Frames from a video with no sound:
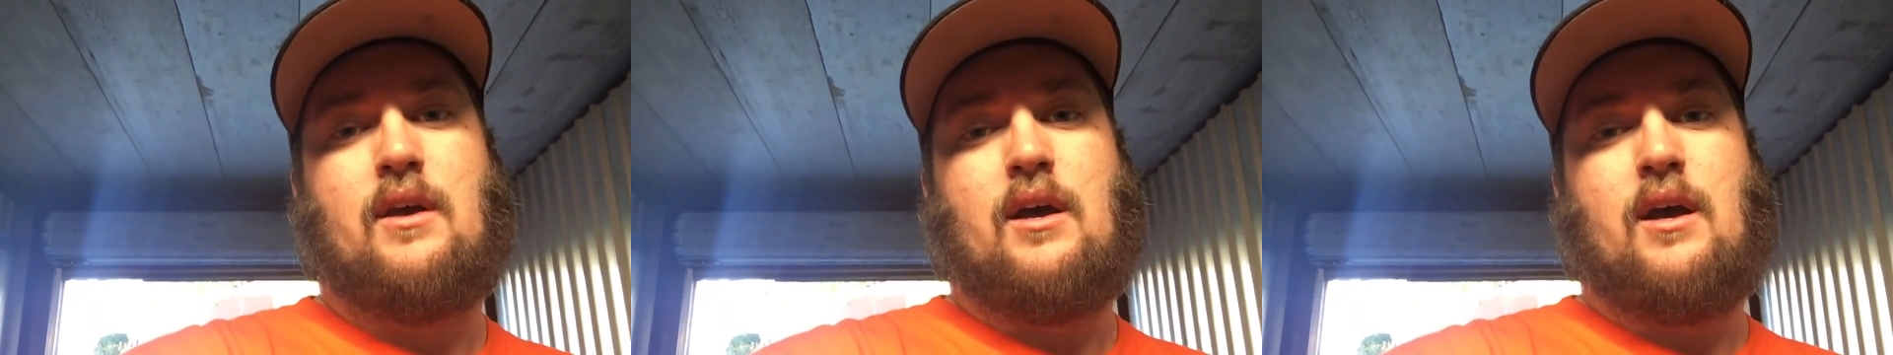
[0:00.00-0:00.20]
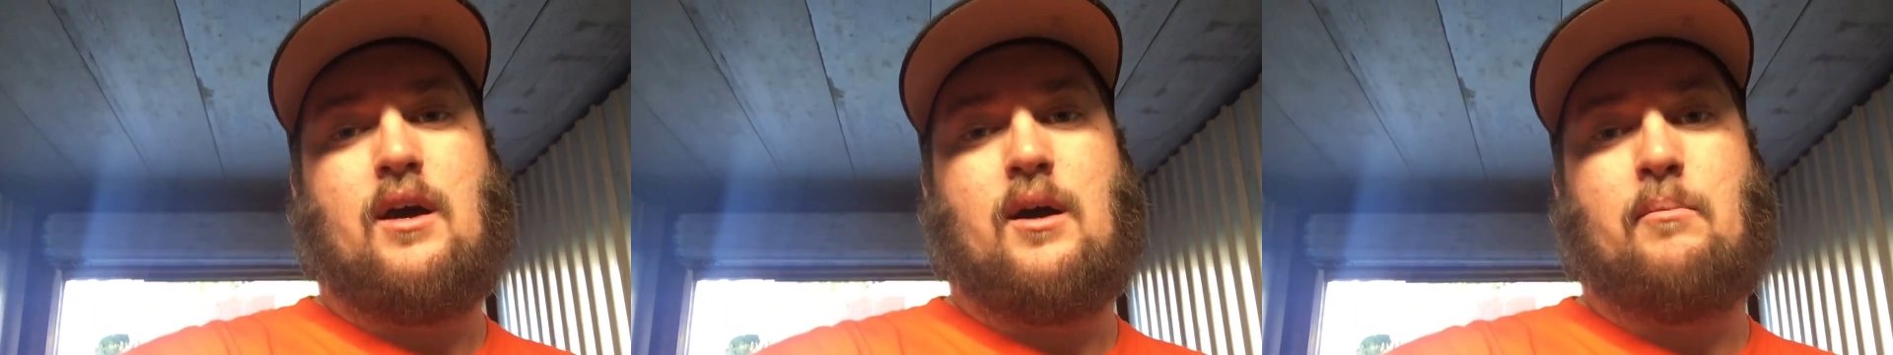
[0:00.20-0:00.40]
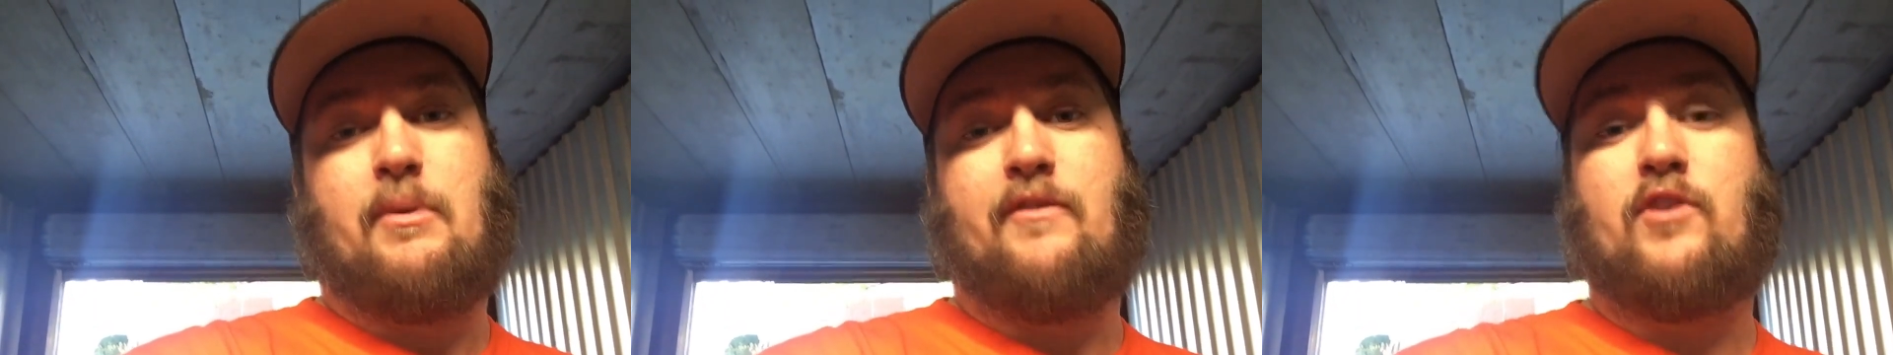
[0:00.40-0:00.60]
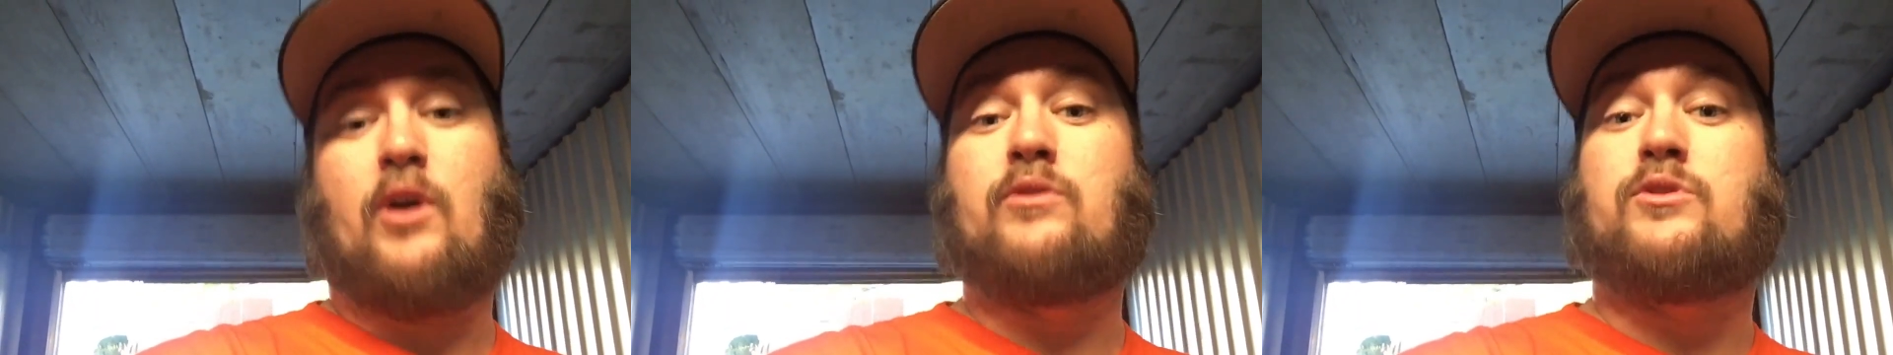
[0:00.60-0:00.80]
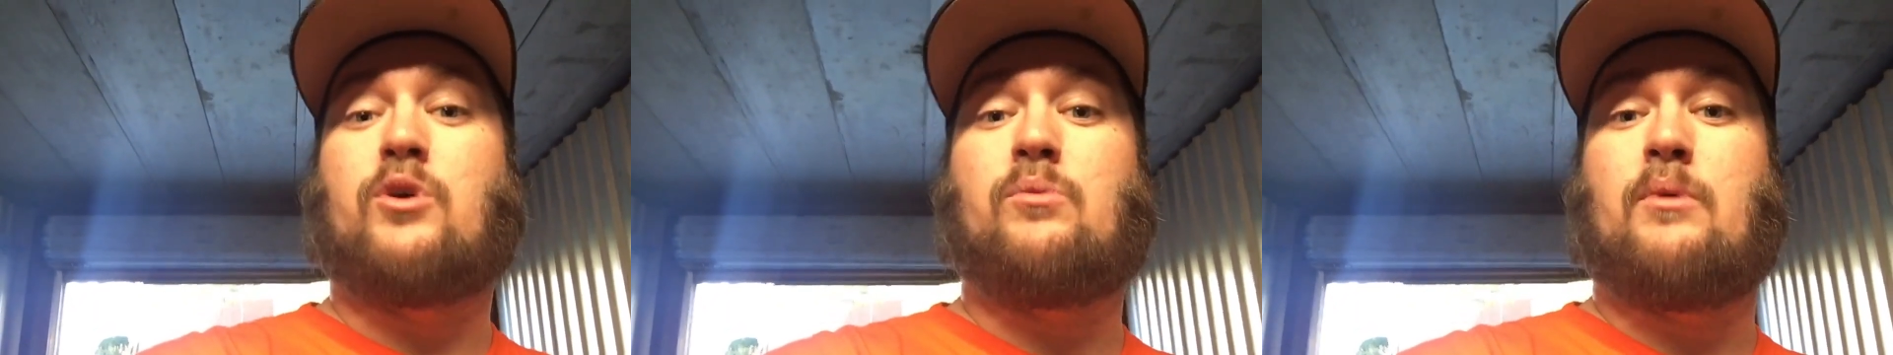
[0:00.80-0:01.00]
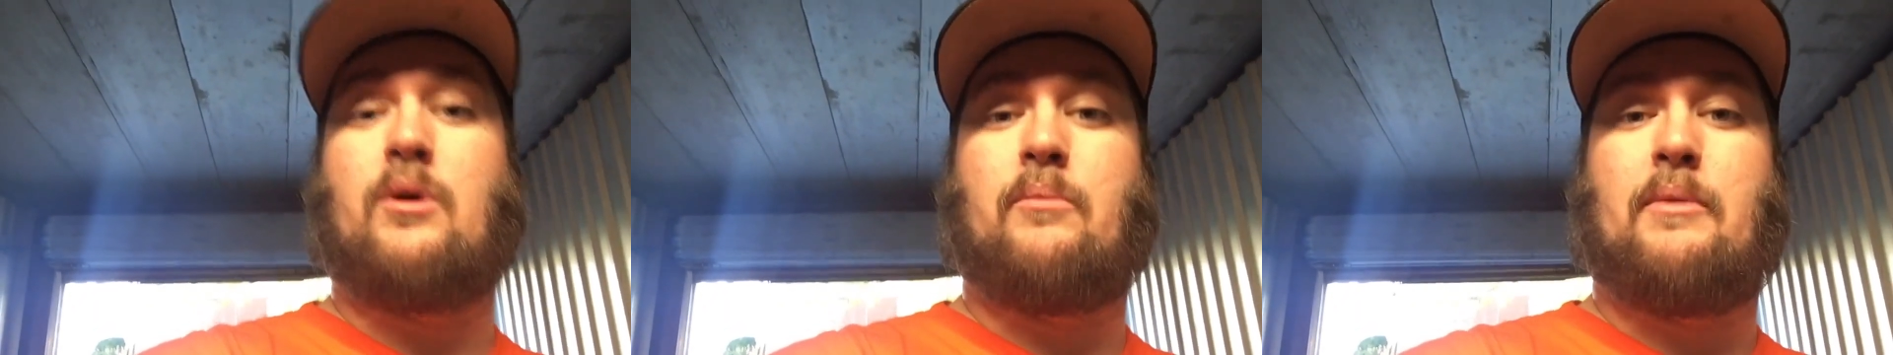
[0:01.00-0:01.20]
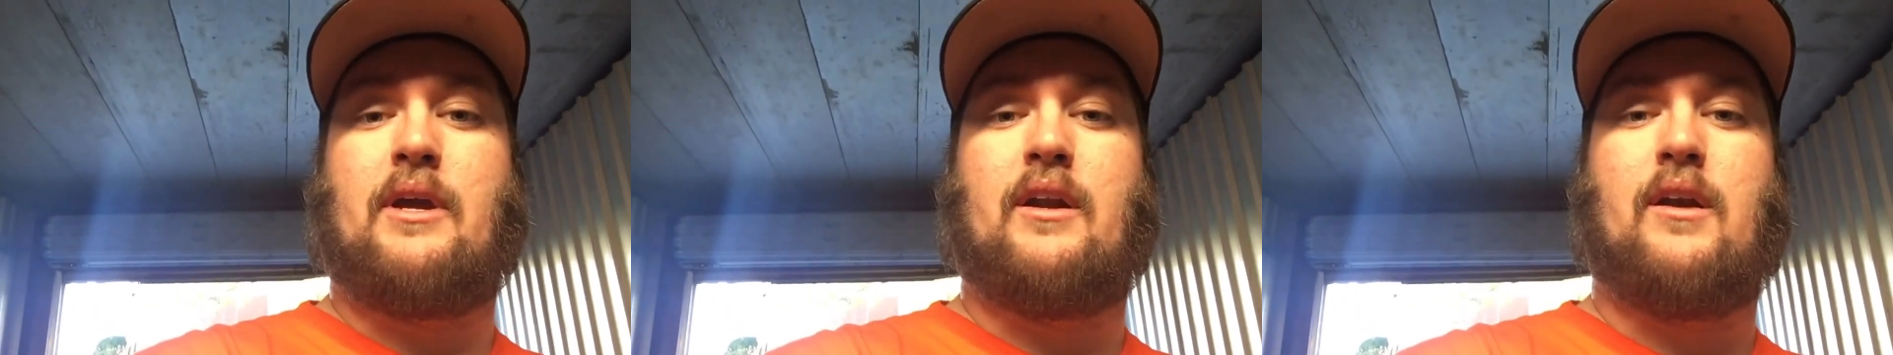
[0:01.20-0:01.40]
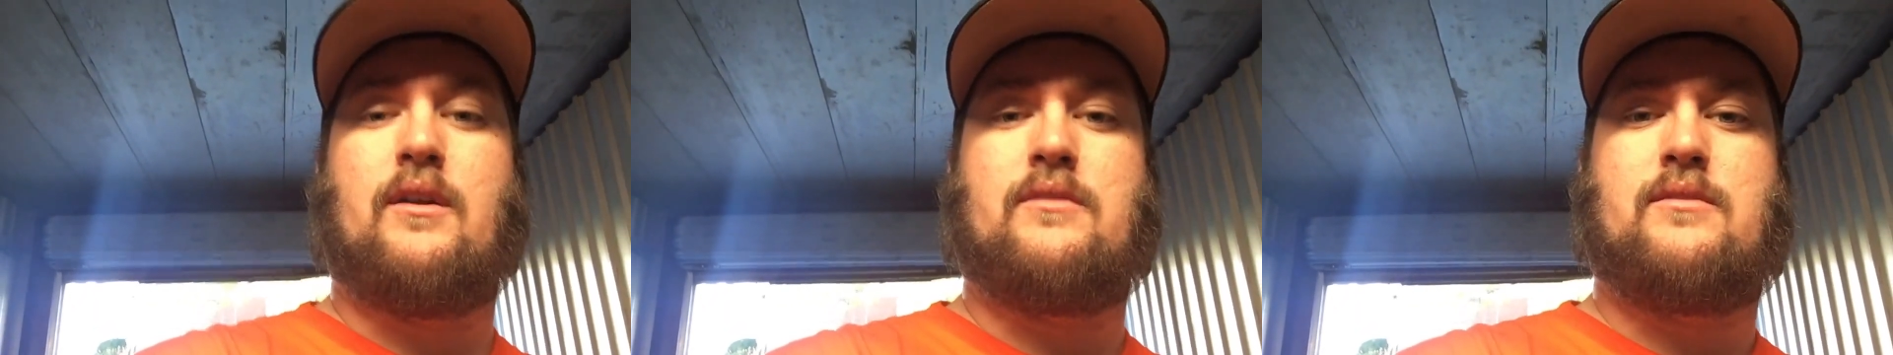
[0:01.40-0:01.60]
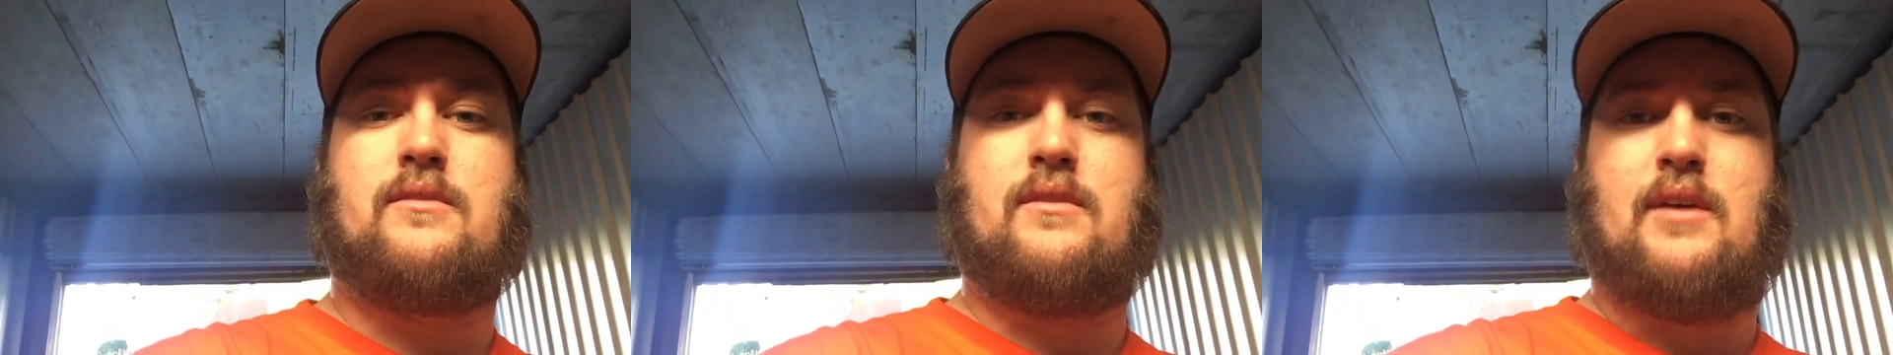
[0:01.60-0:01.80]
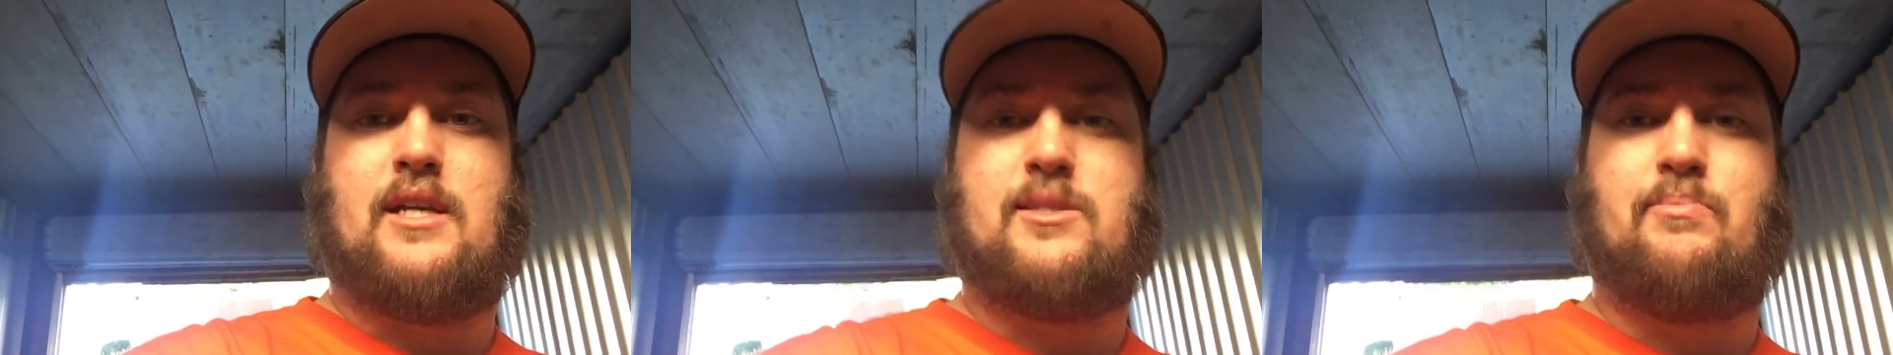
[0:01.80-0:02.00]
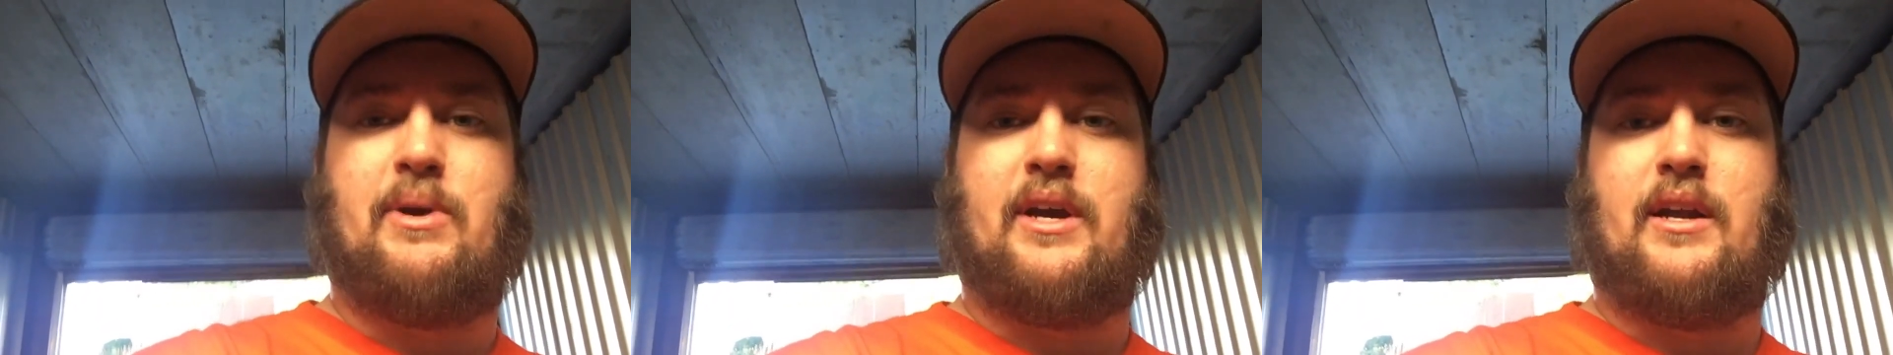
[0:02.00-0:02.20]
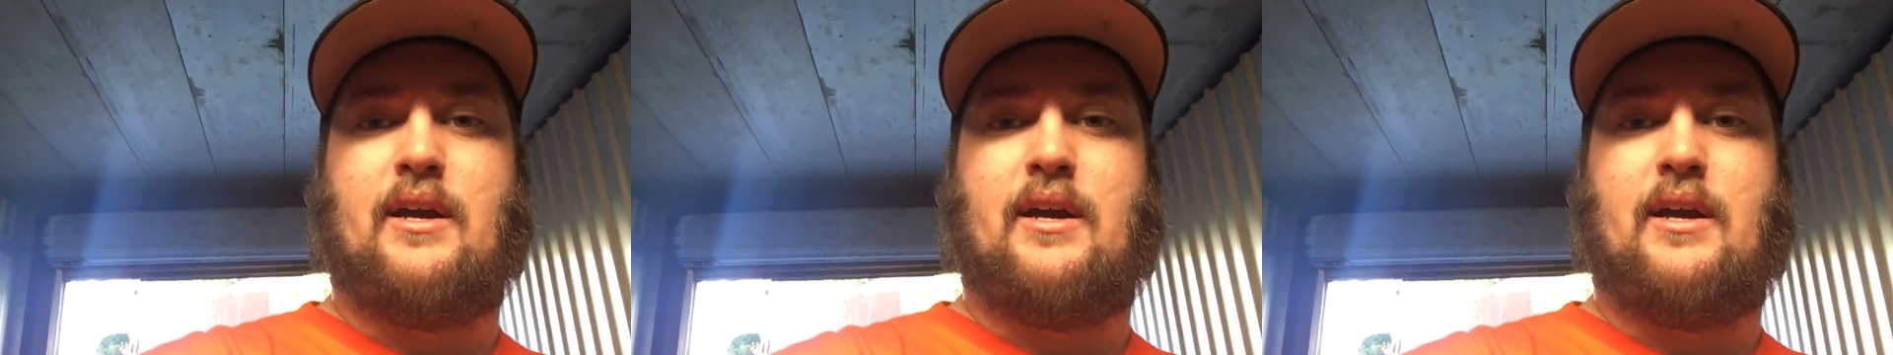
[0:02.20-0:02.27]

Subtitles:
But if you go 2mm, it's big